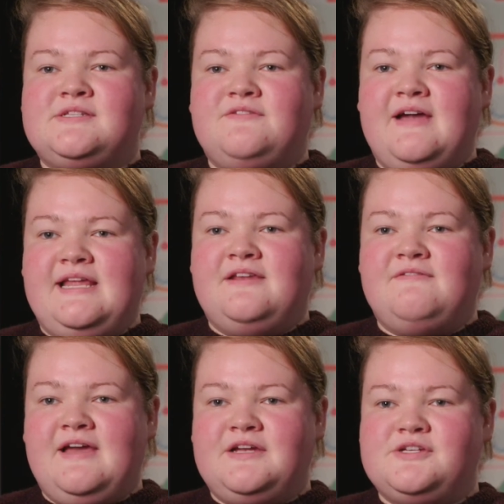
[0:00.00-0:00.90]
to fight
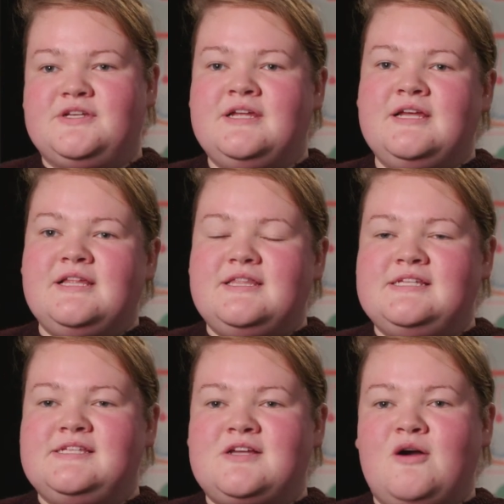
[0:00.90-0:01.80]
infection.
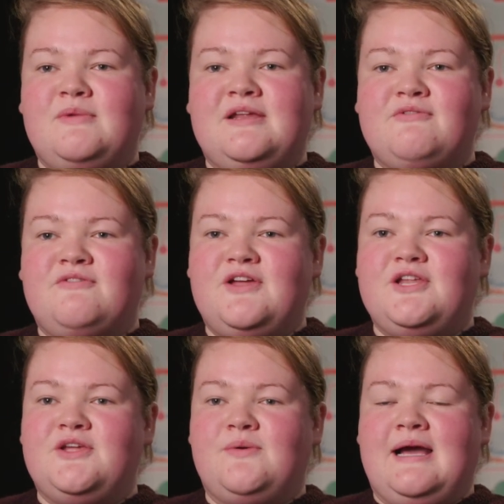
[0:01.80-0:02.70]
This is commonly
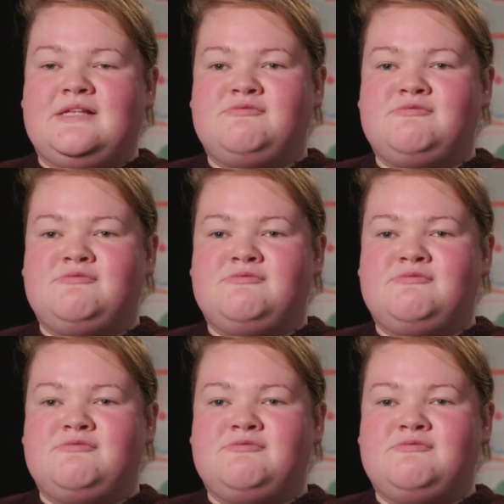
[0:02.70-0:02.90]
referred to as